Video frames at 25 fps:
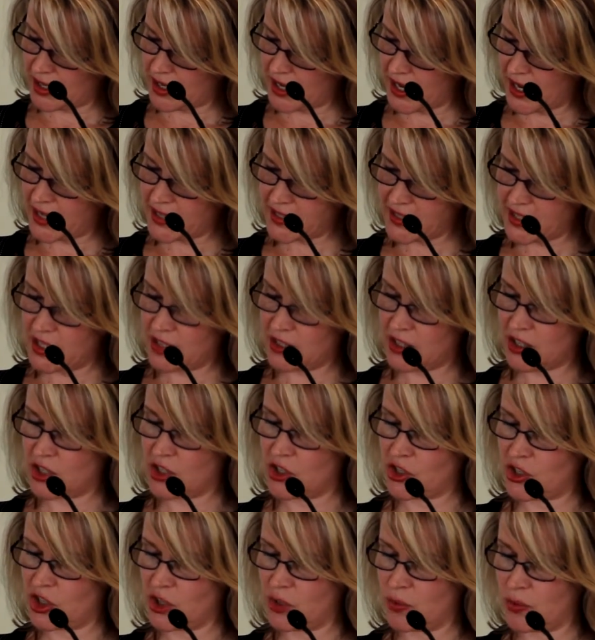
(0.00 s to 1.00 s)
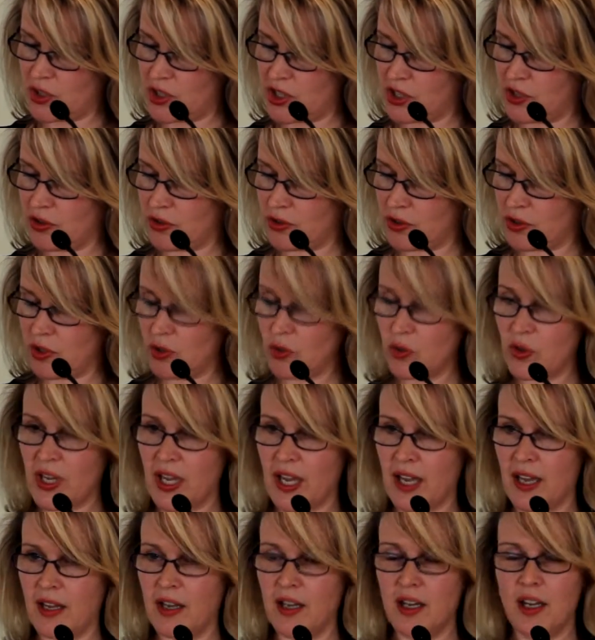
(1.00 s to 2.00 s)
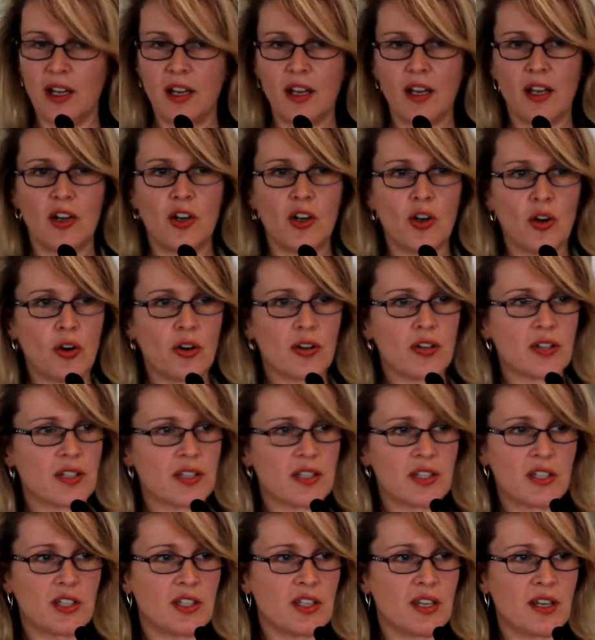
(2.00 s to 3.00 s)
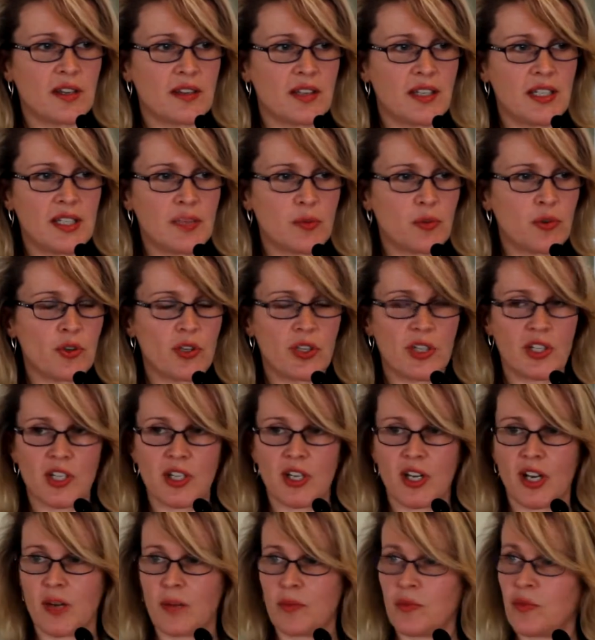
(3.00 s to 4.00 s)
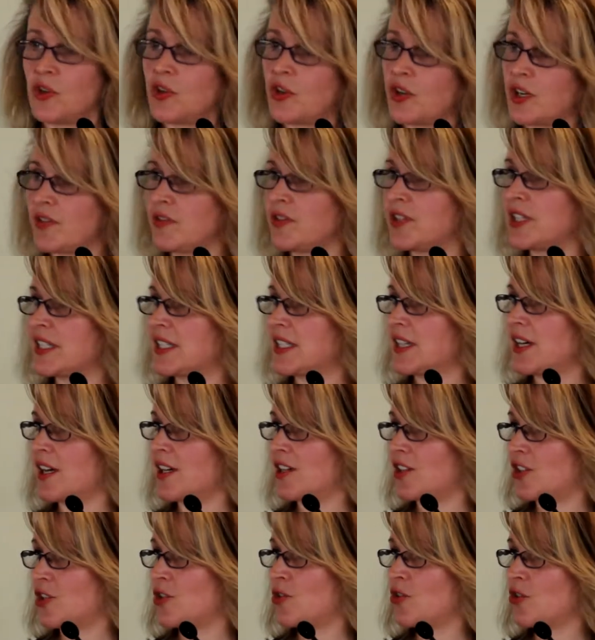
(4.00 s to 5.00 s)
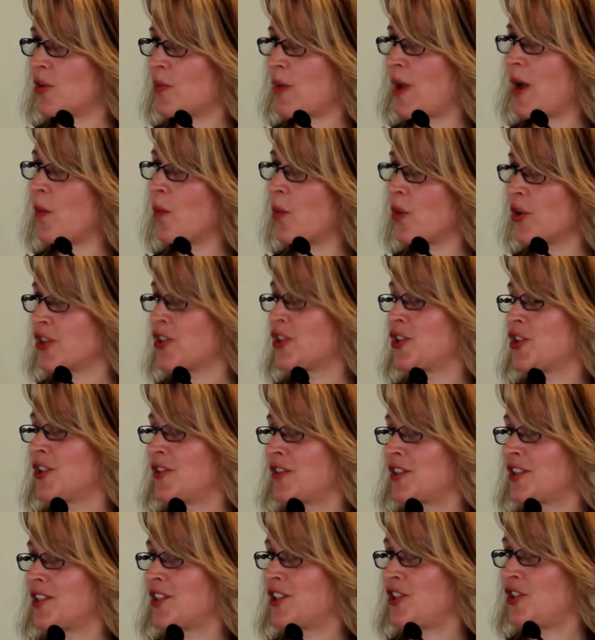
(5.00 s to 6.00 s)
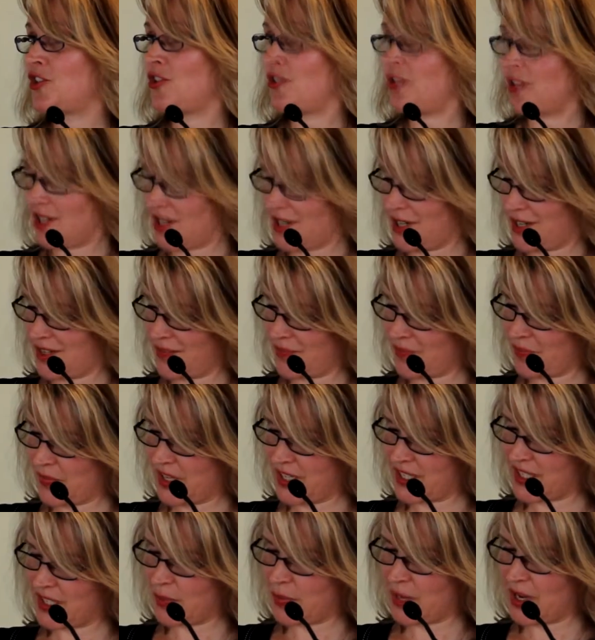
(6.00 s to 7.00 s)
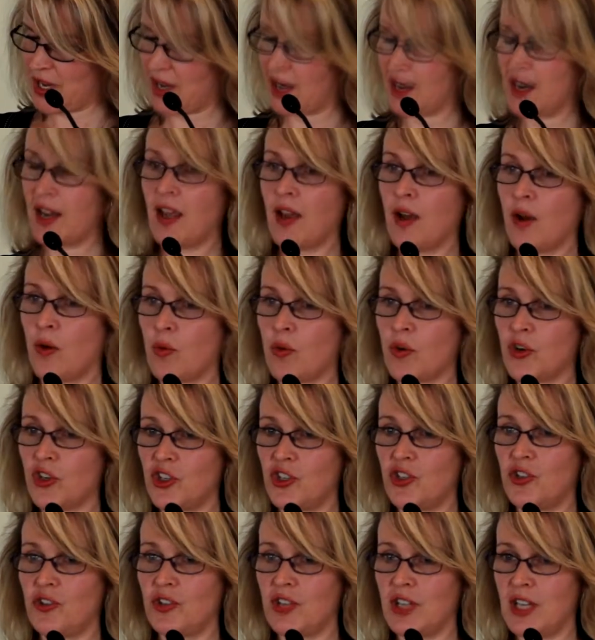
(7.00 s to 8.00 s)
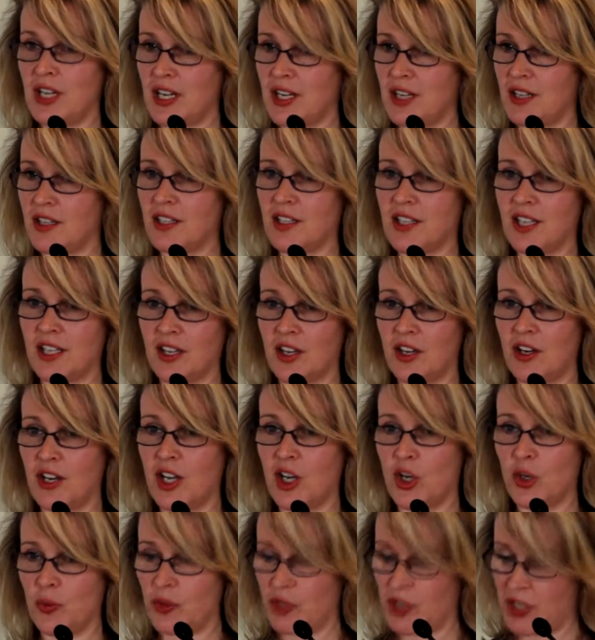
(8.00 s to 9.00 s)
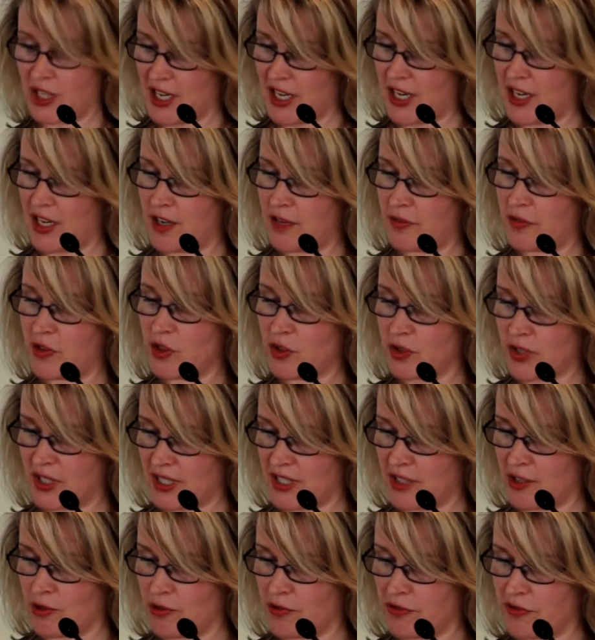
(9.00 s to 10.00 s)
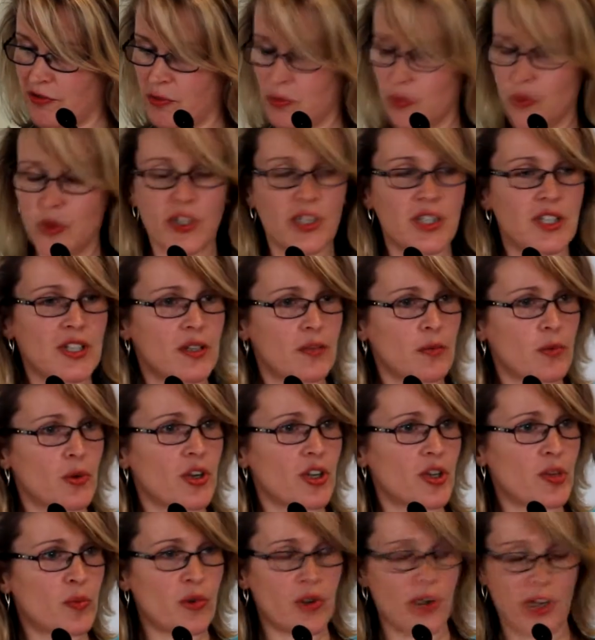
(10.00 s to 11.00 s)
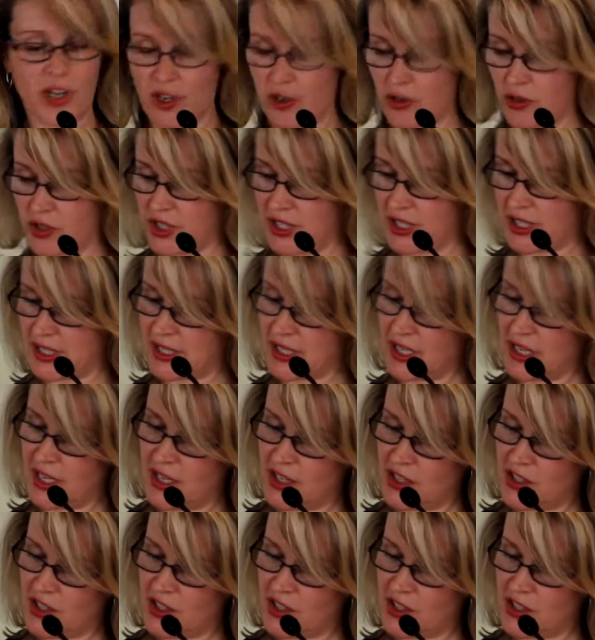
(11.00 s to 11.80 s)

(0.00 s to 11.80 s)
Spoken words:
asking the consumer to look at, not at this point in time, not even starting to talk about what services do you need. It's about what do you need that's going to help you to care for yourself. What are the priorities?